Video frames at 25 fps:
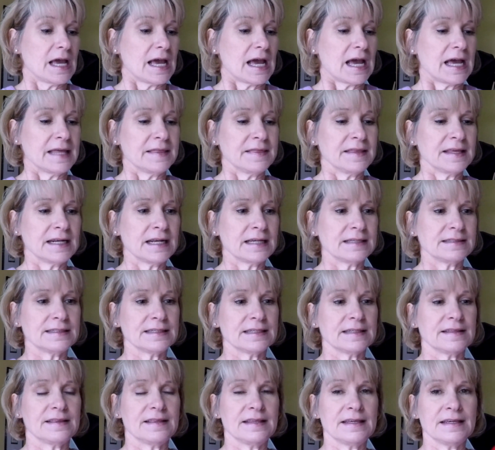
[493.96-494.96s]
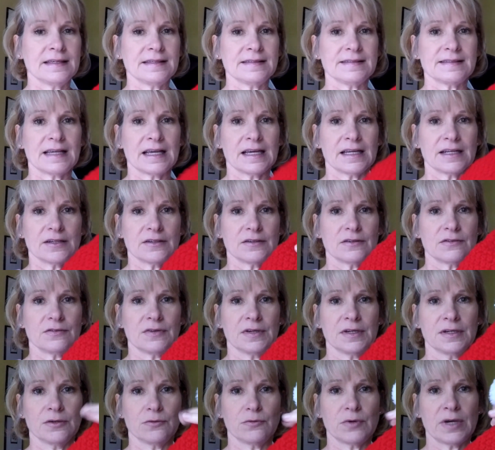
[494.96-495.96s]
And then I did this out of
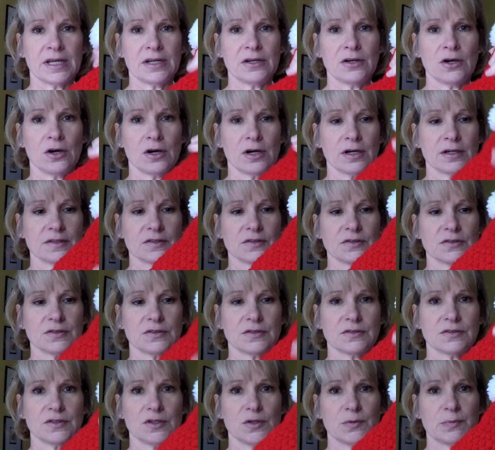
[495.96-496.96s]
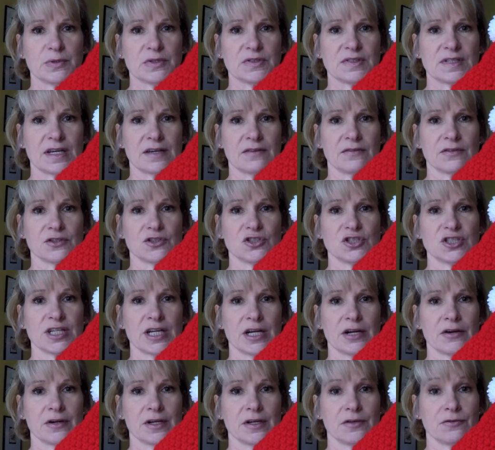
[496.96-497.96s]
Red Heart Super Saver
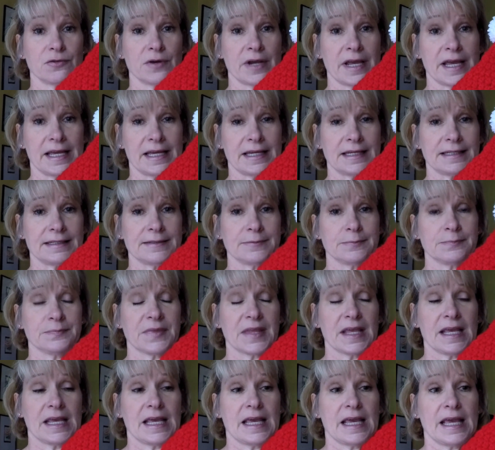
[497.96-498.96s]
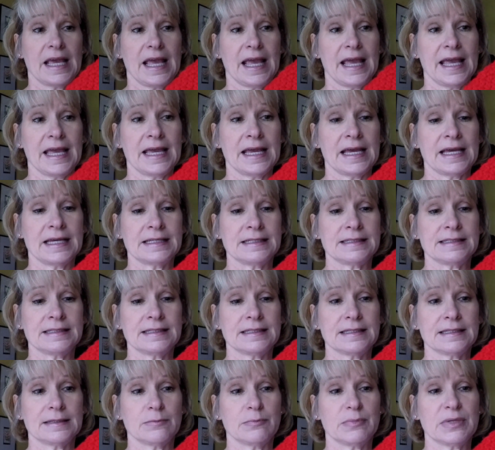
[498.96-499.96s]
Cherry Red.
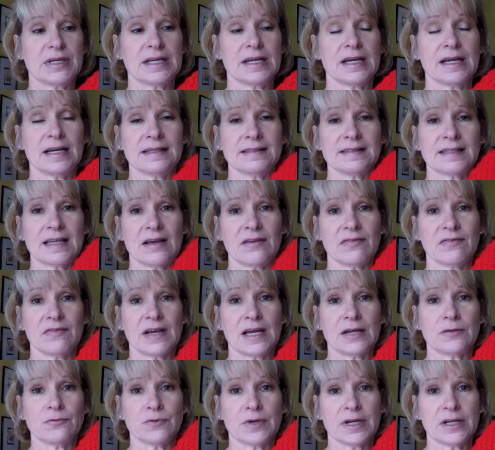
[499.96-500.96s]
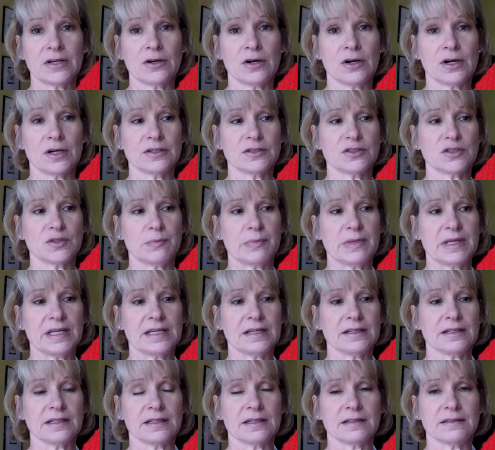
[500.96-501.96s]
And because I find Red Heart to be
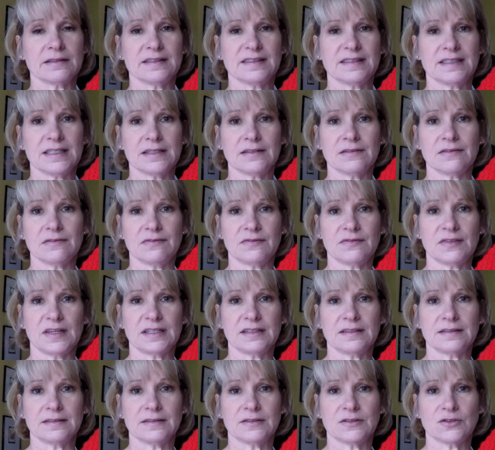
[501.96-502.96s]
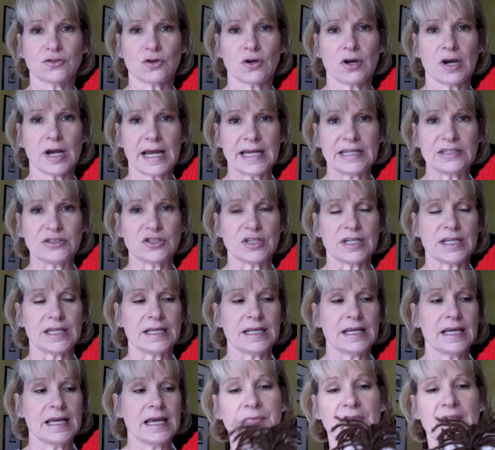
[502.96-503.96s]
a little stiff and scratchy,
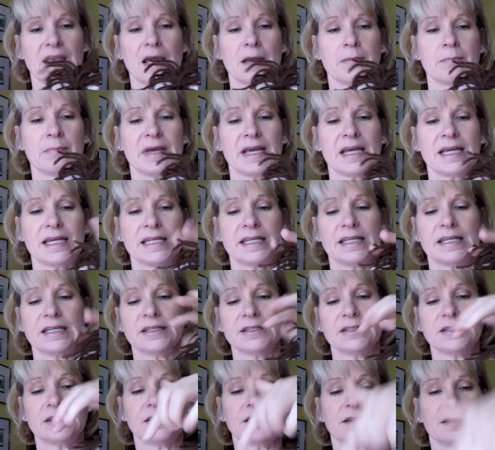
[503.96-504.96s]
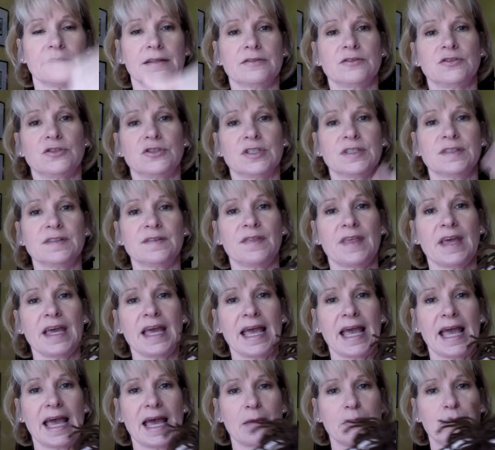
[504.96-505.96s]
I made just the
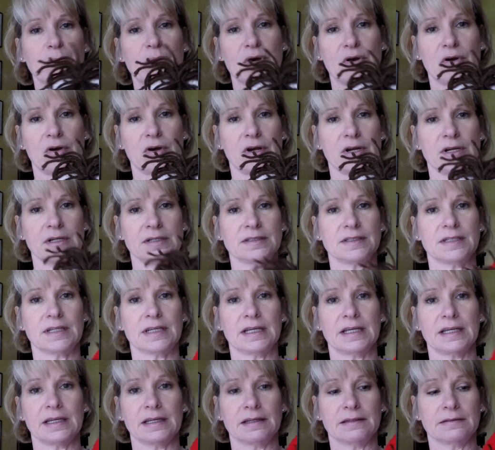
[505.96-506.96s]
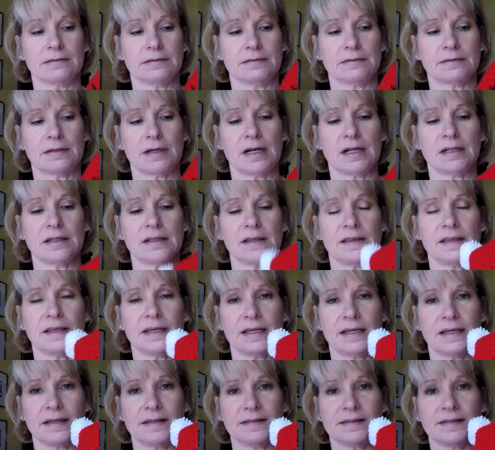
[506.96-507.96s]
hat part, all of
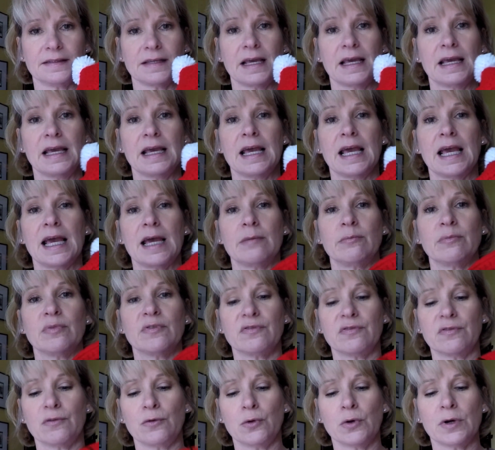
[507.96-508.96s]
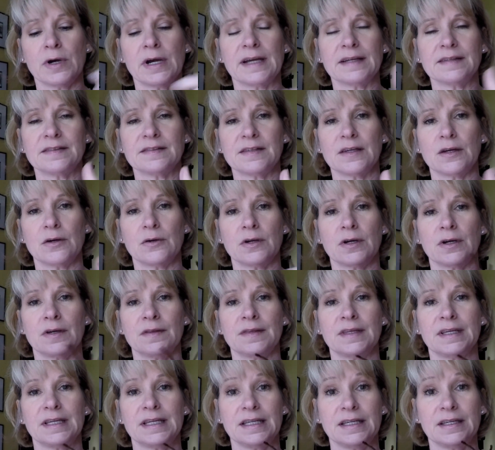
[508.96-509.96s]
this, and before I sewed
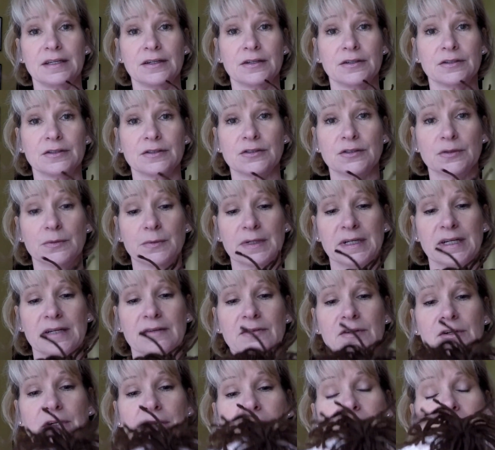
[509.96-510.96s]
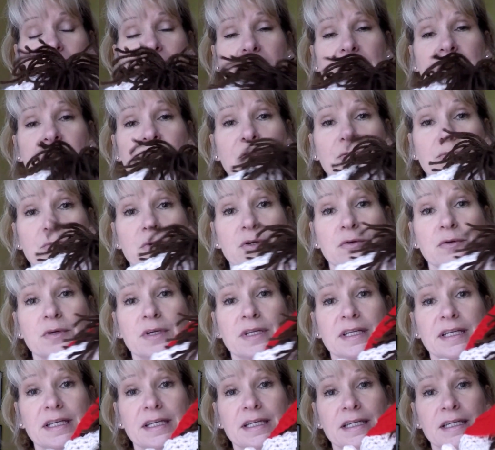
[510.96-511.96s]
on the ears or whatever, I threw
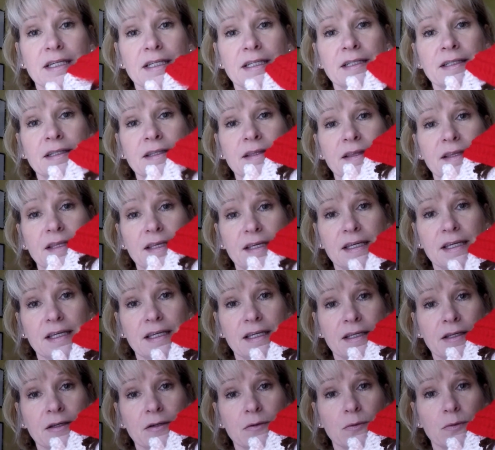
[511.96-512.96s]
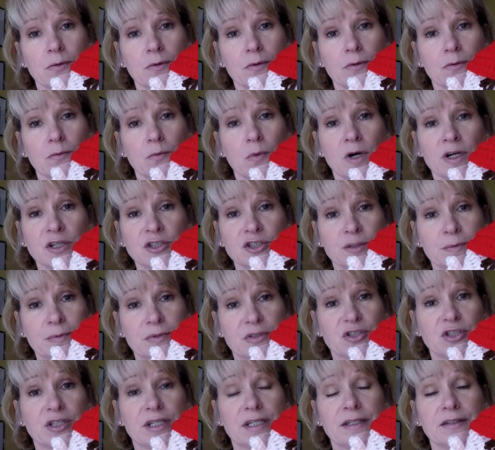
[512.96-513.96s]
it in the washing
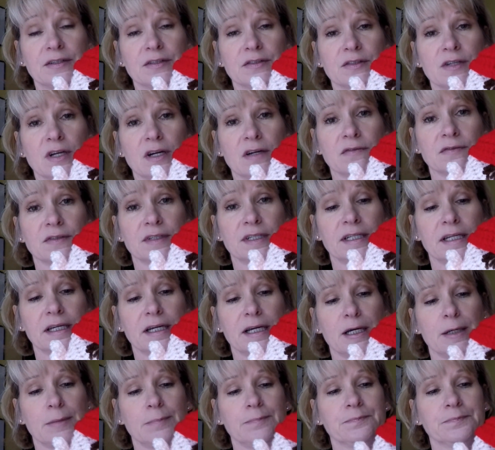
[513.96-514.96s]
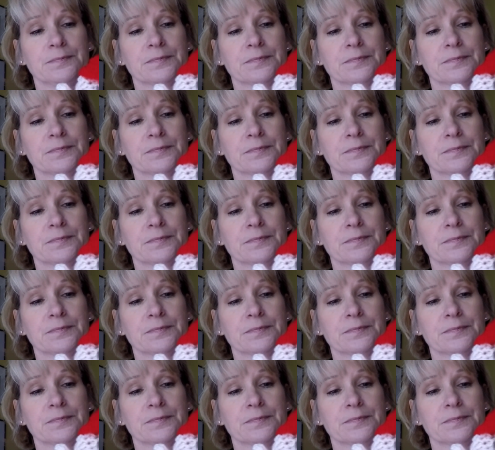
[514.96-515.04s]
machine to soften it up.